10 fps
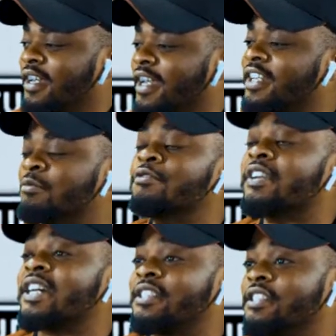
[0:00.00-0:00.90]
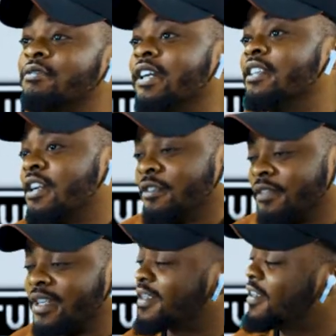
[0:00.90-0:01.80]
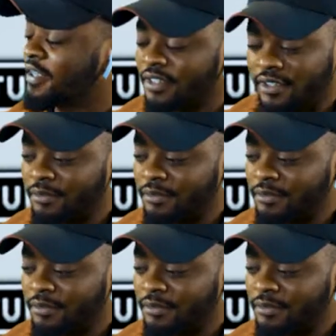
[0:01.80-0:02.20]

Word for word: any movie I see right now. If I see